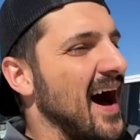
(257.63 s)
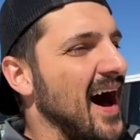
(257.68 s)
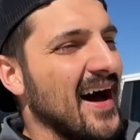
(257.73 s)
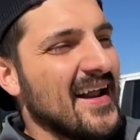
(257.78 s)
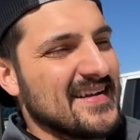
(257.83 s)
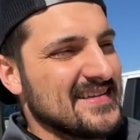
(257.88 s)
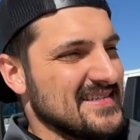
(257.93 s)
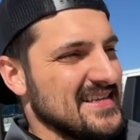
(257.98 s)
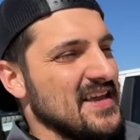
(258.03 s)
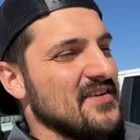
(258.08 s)

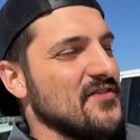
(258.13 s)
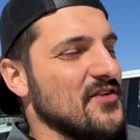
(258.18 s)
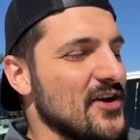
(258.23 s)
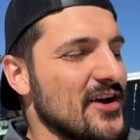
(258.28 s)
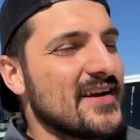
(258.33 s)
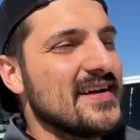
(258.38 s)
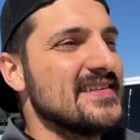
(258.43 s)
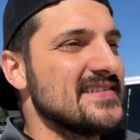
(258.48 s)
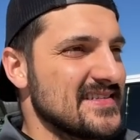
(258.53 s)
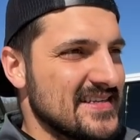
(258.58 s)
Honestly, if you're
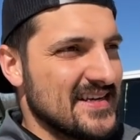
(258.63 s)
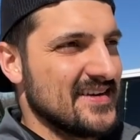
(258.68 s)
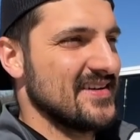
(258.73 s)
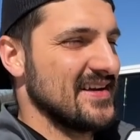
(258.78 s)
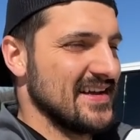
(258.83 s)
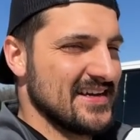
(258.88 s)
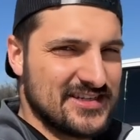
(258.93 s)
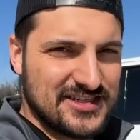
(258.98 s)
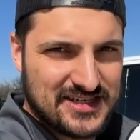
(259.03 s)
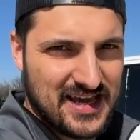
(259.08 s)

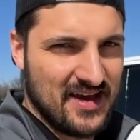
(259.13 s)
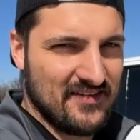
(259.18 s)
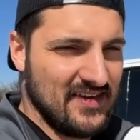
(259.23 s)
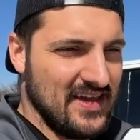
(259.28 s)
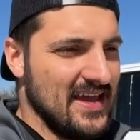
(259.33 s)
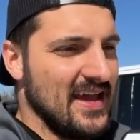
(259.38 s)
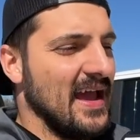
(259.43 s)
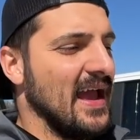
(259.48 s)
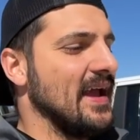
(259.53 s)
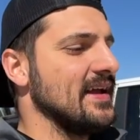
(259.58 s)
considering a
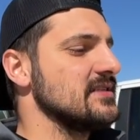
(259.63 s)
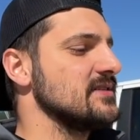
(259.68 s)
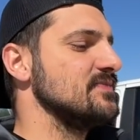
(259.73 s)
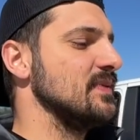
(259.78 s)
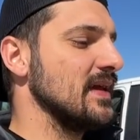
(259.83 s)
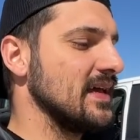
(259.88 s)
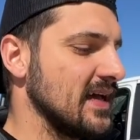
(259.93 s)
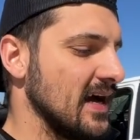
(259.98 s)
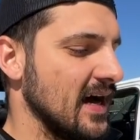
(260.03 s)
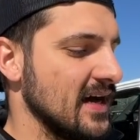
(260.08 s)
Chevy, it's
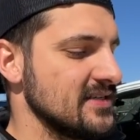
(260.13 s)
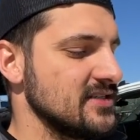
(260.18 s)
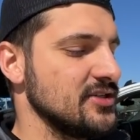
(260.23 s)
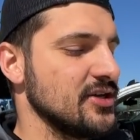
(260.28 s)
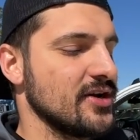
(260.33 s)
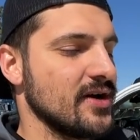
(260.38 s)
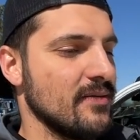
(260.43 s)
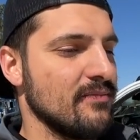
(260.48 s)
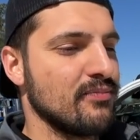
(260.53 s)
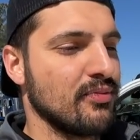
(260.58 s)
because
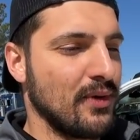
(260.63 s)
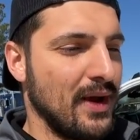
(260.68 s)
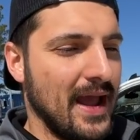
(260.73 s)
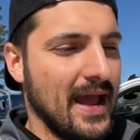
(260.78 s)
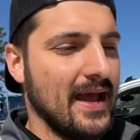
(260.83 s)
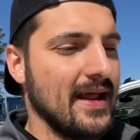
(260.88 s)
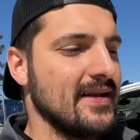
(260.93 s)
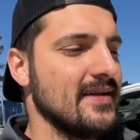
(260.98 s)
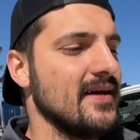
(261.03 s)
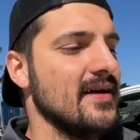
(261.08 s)
you're a
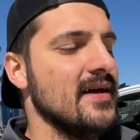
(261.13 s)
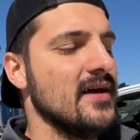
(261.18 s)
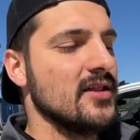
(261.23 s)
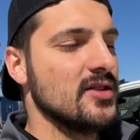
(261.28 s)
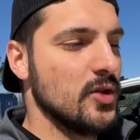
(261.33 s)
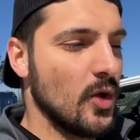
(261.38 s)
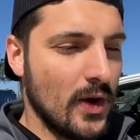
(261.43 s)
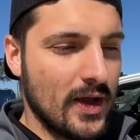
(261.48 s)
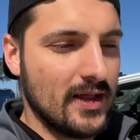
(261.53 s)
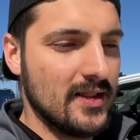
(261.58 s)
brand
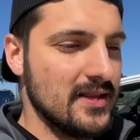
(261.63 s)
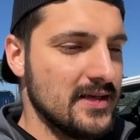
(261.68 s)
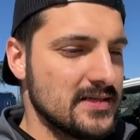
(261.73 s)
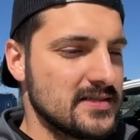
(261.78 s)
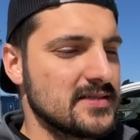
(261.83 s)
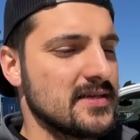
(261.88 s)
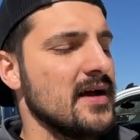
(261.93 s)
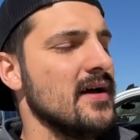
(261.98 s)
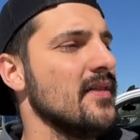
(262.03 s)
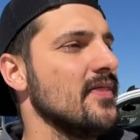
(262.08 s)

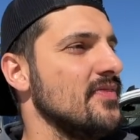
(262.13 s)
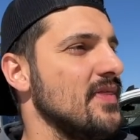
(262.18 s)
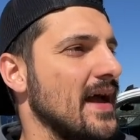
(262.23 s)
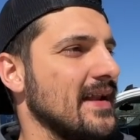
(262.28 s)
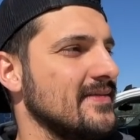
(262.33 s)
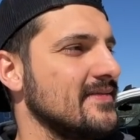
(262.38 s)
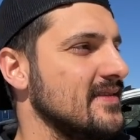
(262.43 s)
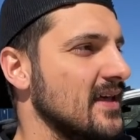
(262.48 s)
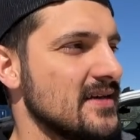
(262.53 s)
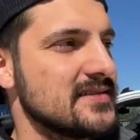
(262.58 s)
loyalist
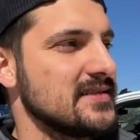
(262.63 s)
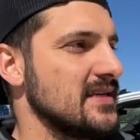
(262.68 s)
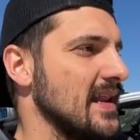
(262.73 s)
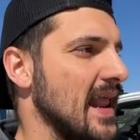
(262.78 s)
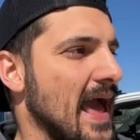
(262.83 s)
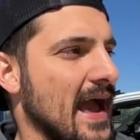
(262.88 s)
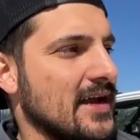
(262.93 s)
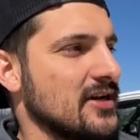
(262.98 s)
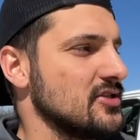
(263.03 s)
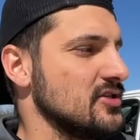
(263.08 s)
that doesn't
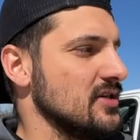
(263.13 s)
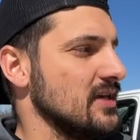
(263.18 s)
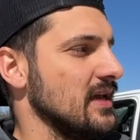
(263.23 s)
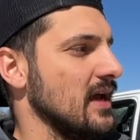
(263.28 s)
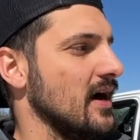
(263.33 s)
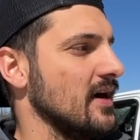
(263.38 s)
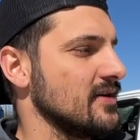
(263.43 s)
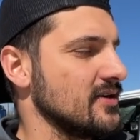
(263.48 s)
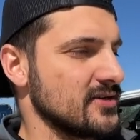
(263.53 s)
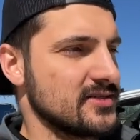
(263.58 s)
actually
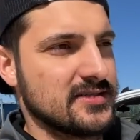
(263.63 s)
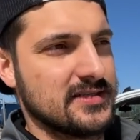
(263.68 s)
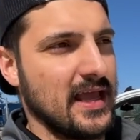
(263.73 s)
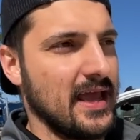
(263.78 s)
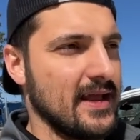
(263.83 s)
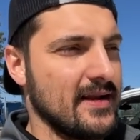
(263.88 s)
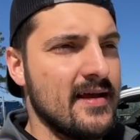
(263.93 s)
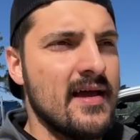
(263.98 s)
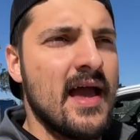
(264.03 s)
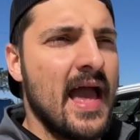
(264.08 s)

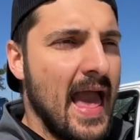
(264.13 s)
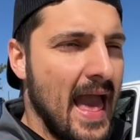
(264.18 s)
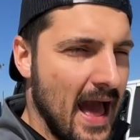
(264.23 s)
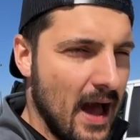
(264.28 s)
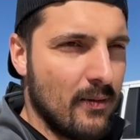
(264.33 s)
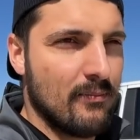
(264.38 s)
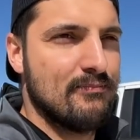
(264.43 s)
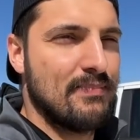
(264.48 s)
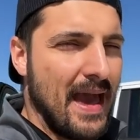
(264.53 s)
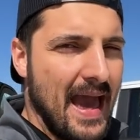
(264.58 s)
understand how
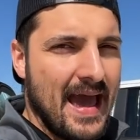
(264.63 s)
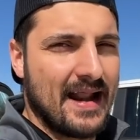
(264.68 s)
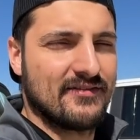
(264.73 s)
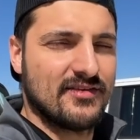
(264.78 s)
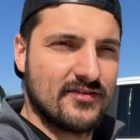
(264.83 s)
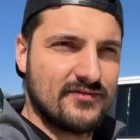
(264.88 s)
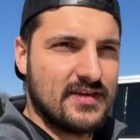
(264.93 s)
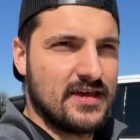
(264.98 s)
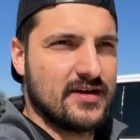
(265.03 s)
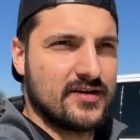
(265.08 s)
bad of a
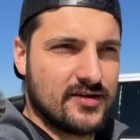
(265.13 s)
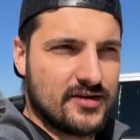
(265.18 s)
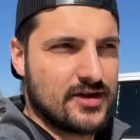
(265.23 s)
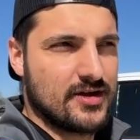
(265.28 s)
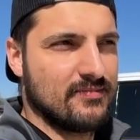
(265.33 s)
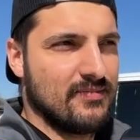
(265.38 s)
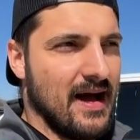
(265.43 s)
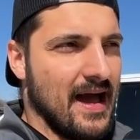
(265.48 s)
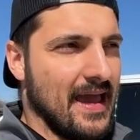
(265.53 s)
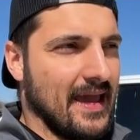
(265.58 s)
vehicle you're
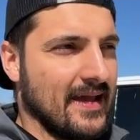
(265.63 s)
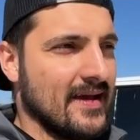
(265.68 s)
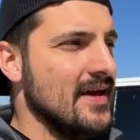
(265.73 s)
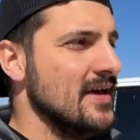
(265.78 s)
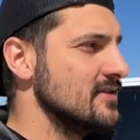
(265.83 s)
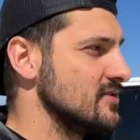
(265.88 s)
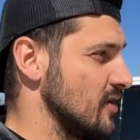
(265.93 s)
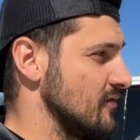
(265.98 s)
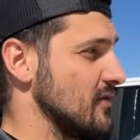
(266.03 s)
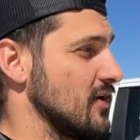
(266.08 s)
buying.
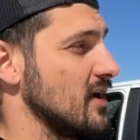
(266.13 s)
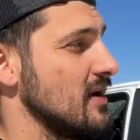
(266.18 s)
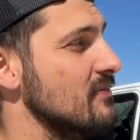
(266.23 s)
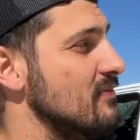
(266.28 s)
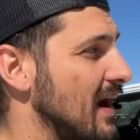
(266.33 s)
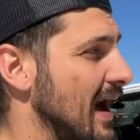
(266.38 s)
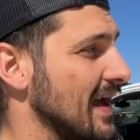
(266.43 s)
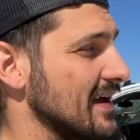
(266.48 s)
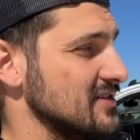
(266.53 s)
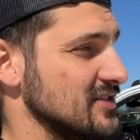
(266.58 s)
So if you're gonna
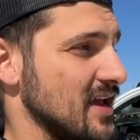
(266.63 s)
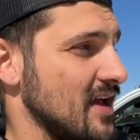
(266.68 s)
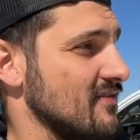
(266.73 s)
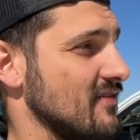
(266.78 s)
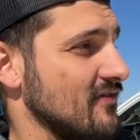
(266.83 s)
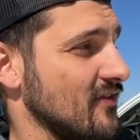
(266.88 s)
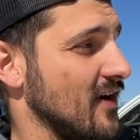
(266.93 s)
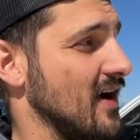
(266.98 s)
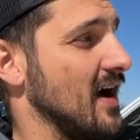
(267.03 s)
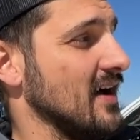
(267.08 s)
buy a Chevy
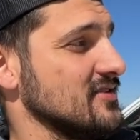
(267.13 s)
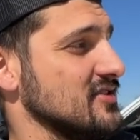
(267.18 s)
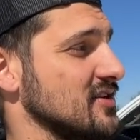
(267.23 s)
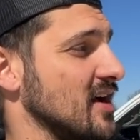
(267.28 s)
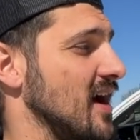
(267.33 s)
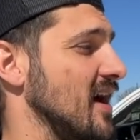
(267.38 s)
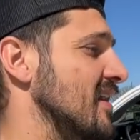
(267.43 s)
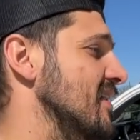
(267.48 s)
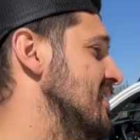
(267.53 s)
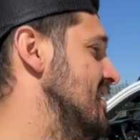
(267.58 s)
for
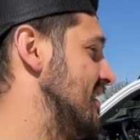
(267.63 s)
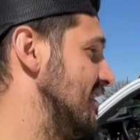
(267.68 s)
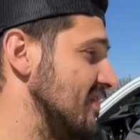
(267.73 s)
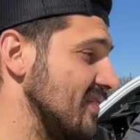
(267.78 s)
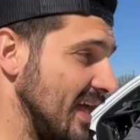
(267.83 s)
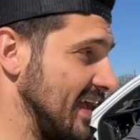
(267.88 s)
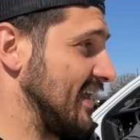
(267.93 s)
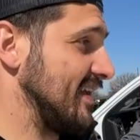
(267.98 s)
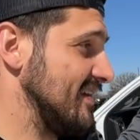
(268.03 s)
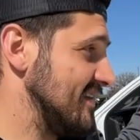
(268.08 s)
hotshot,
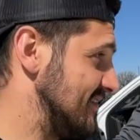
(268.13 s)
like